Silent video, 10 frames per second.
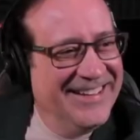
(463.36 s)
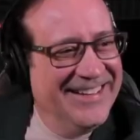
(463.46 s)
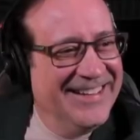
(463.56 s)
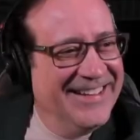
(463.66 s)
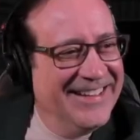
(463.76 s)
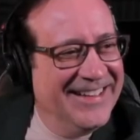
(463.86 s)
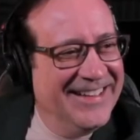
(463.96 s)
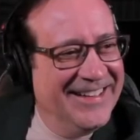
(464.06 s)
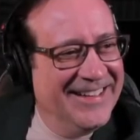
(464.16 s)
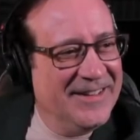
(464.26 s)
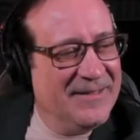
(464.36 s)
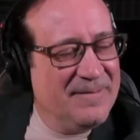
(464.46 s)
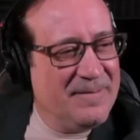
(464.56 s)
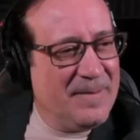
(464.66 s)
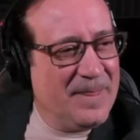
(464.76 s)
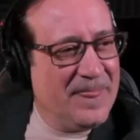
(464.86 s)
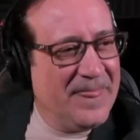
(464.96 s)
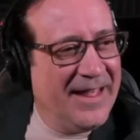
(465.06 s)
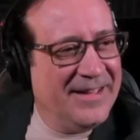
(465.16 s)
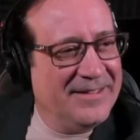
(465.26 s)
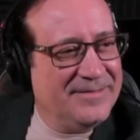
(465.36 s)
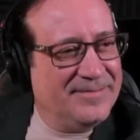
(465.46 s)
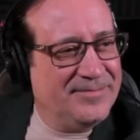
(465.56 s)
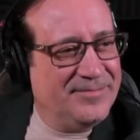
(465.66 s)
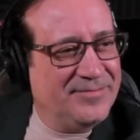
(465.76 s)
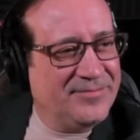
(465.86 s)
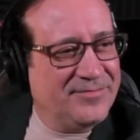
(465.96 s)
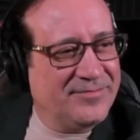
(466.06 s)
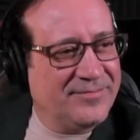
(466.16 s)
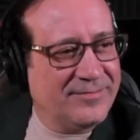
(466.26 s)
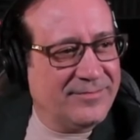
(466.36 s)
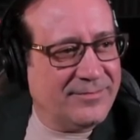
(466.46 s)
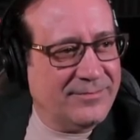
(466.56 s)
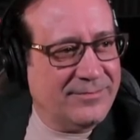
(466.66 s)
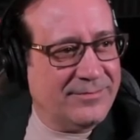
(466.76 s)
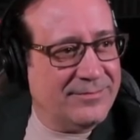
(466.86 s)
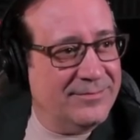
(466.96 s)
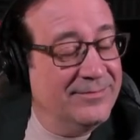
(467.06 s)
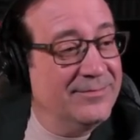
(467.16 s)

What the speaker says: No words are spoken by the person on screen.